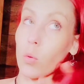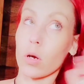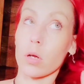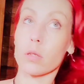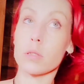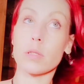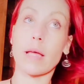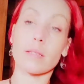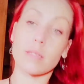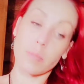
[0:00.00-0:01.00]
world
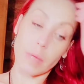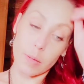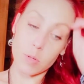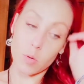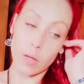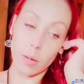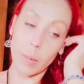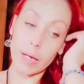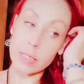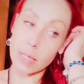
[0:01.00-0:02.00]
that sometimes are there
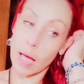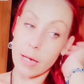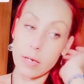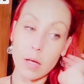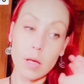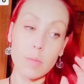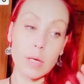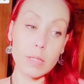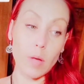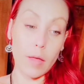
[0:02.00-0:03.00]
by design
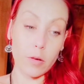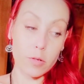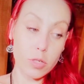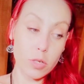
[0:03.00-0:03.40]
because others